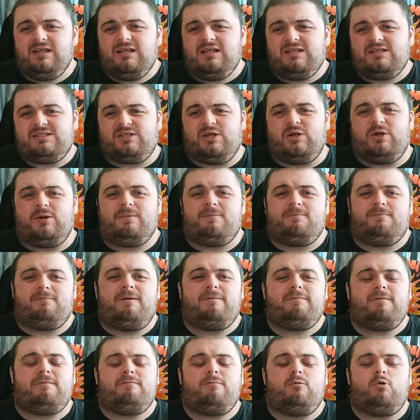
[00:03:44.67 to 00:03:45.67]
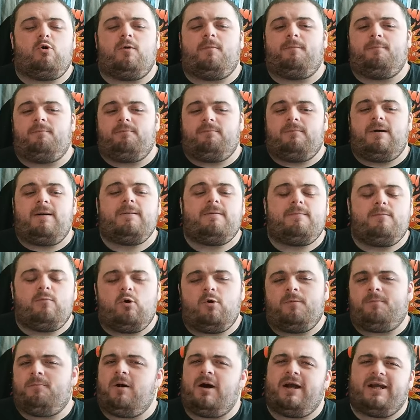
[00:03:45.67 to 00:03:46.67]
so it might be
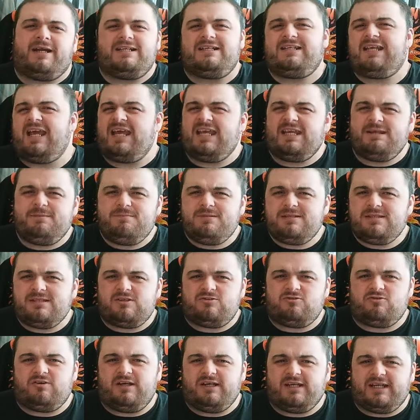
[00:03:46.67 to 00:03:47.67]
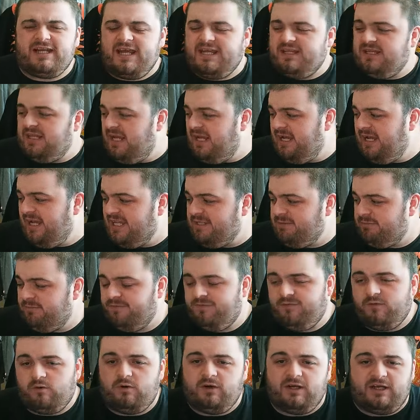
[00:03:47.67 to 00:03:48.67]
more mind games to try and get in their heads
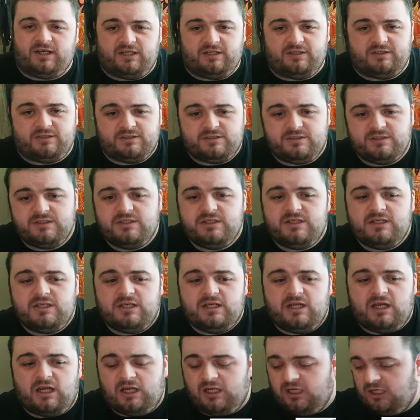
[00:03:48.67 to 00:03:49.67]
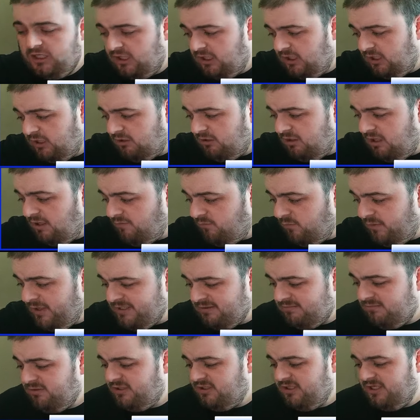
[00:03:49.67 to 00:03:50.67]
beforehand. Otherwise,
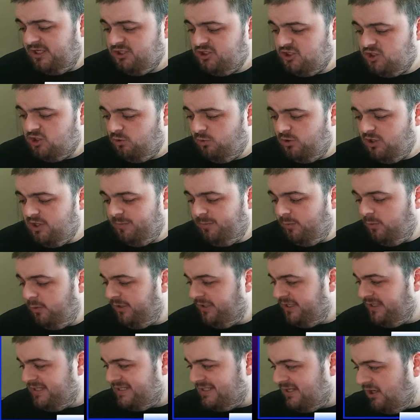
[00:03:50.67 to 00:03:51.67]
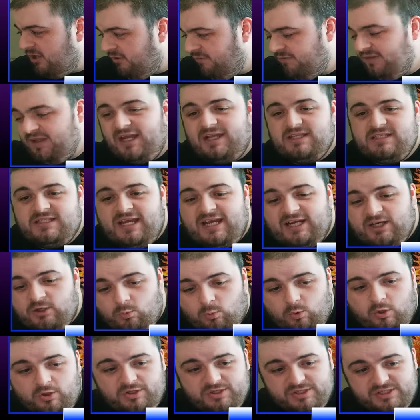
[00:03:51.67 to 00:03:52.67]
I'm not entirely sure what the point of that attack
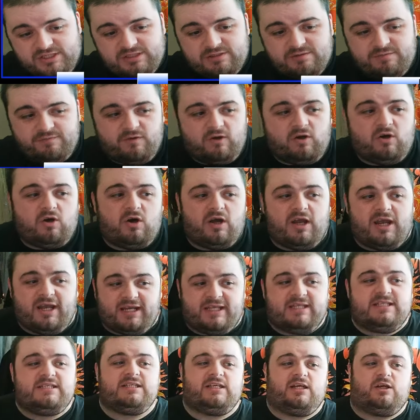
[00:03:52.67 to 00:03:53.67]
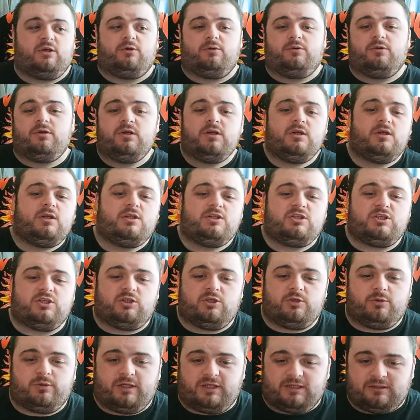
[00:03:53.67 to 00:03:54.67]
was for ATO to
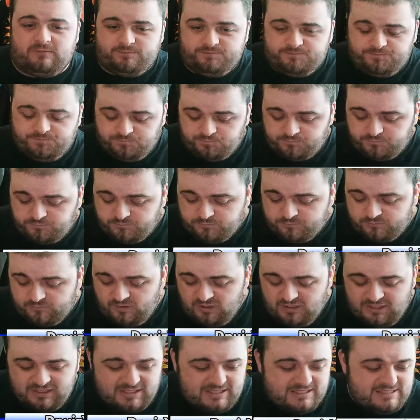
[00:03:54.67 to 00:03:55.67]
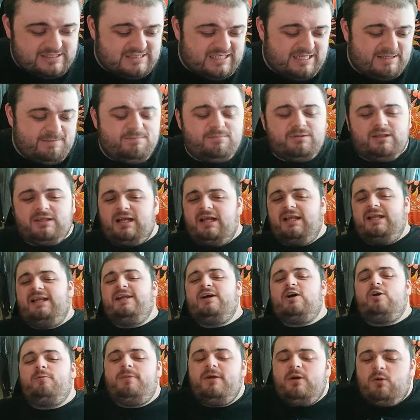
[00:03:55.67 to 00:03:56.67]
do that. Seemed a
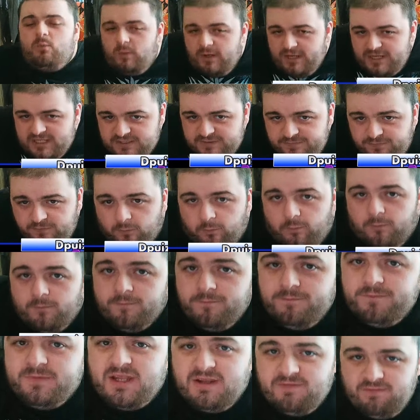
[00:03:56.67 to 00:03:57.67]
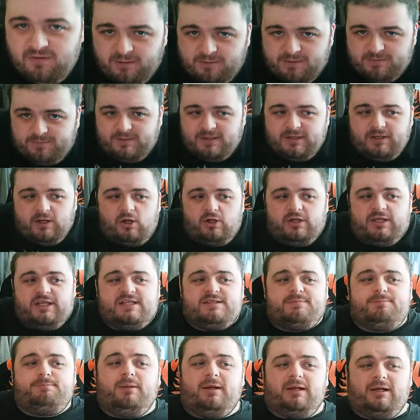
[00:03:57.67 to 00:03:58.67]
little bit wasteful, if I'm being
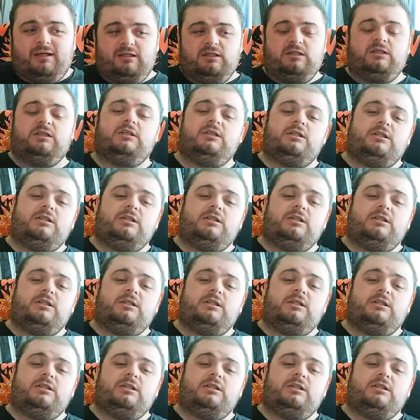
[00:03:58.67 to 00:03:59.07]
honest, but